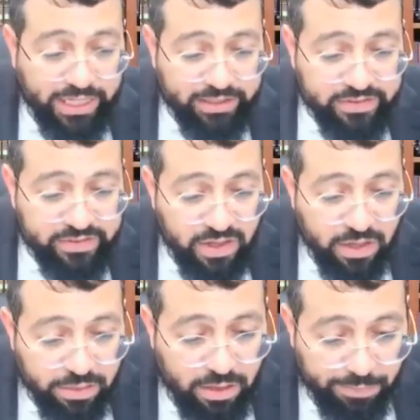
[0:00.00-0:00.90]
is
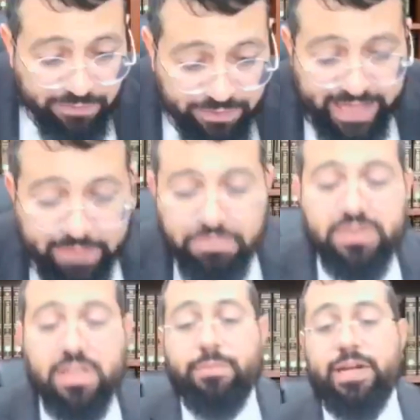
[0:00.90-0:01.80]
the mav'eh.
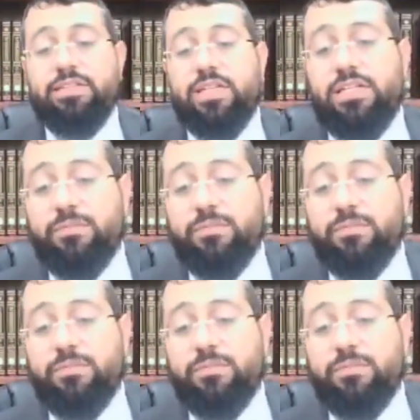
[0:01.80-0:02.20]
because the Gemara is going to